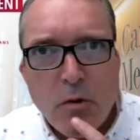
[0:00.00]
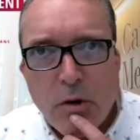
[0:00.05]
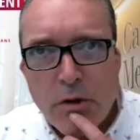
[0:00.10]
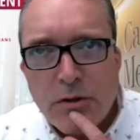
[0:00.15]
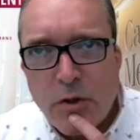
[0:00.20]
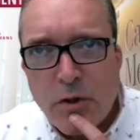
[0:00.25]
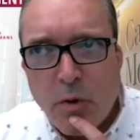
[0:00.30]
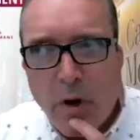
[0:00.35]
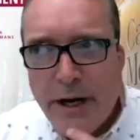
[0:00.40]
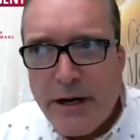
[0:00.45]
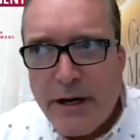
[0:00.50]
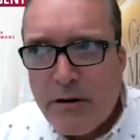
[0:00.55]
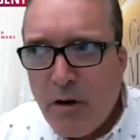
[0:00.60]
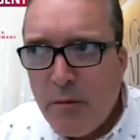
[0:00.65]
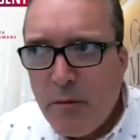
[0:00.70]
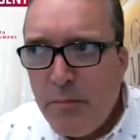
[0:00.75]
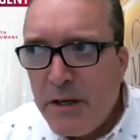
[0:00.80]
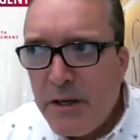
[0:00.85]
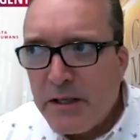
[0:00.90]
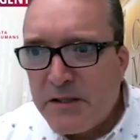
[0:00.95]
So I grew
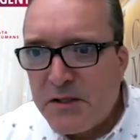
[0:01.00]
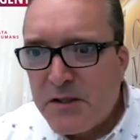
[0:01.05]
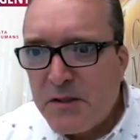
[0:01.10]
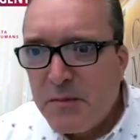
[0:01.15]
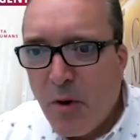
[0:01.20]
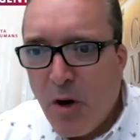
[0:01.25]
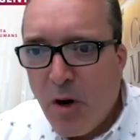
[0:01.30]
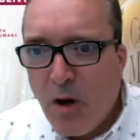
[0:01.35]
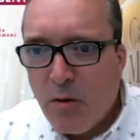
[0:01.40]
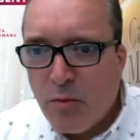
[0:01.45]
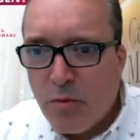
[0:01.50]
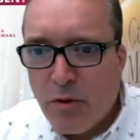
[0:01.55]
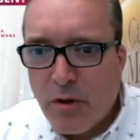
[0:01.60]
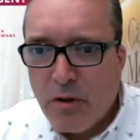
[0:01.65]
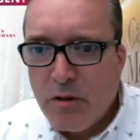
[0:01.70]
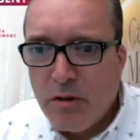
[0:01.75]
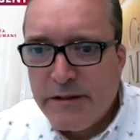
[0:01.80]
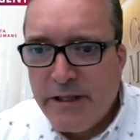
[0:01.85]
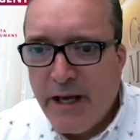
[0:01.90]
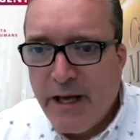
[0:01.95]
up in a small
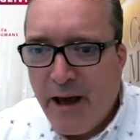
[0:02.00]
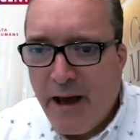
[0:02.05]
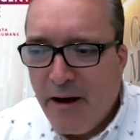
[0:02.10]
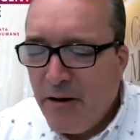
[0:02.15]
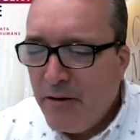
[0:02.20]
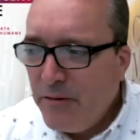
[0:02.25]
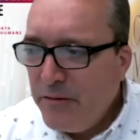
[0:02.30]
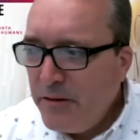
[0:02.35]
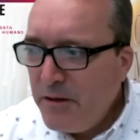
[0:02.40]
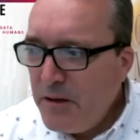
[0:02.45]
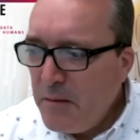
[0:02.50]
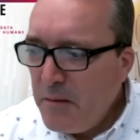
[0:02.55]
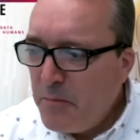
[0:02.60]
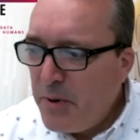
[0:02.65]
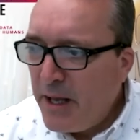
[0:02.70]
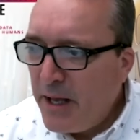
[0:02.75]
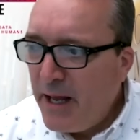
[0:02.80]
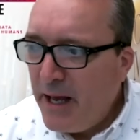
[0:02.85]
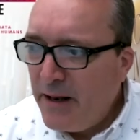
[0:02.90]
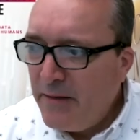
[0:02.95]
rural town,
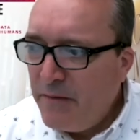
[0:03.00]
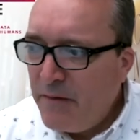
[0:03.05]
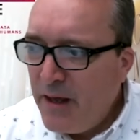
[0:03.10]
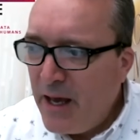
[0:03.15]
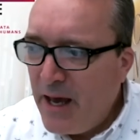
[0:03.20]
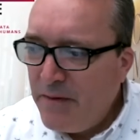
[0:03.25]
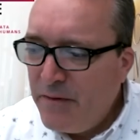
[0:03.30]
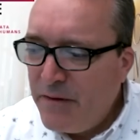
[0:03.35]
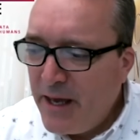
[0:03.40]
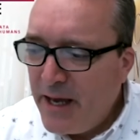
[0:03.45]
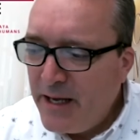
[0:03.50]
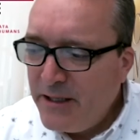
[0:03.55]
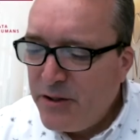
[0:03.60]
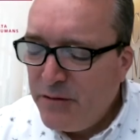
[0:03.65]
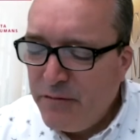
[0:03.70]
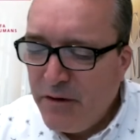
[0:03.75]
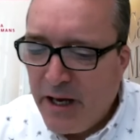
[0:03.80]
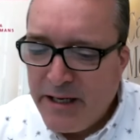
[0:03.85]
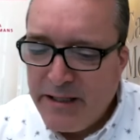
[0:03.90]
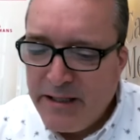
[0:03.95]
but at the age of
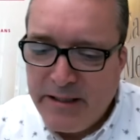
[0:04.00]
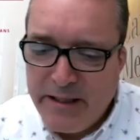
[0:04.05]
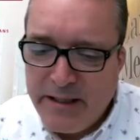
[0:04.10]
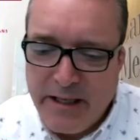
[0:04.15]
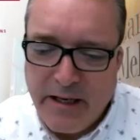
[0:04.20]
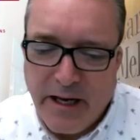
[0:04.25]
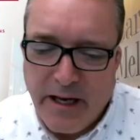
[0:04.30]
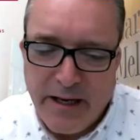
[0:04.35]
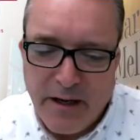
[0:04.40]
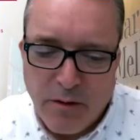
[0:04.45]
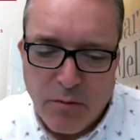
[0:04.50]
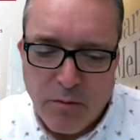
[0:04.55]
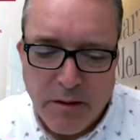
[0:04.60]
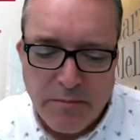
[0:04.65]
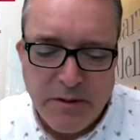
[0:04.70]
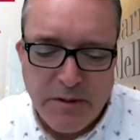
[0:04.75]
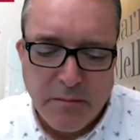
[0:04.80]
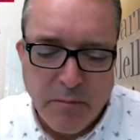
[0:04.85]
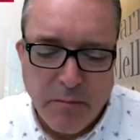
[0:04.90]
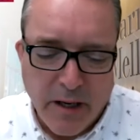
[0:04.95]
19, I
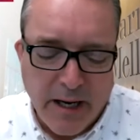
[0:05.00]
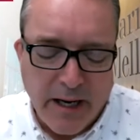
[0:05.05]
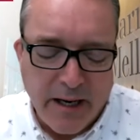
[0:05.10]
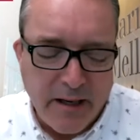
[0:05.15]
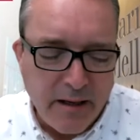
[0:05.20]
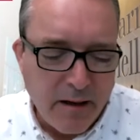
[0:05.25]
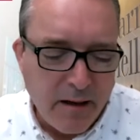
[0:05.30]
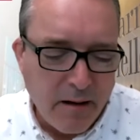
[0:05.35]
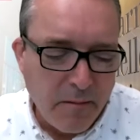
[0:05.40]
interrupted my